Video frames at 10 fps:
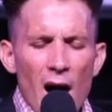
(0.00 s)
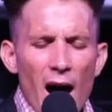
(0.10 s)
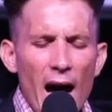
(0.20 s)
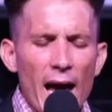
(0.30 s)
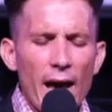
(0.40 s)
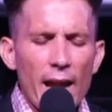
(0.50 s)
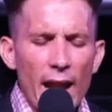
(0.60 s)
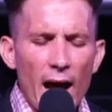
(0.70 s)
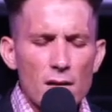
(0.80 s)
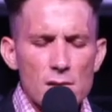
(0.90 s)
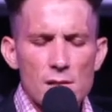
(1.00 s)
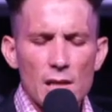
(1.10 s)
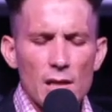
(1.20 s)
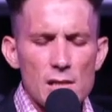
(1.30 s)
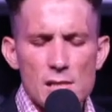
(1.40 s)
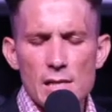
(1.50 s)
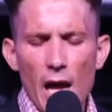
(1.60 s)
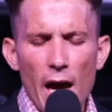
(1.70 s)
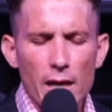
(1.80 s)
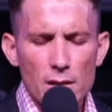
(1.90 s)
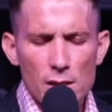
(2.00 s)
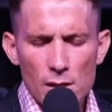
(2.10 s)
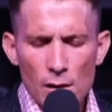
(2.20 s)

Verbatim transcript: I announce in this night,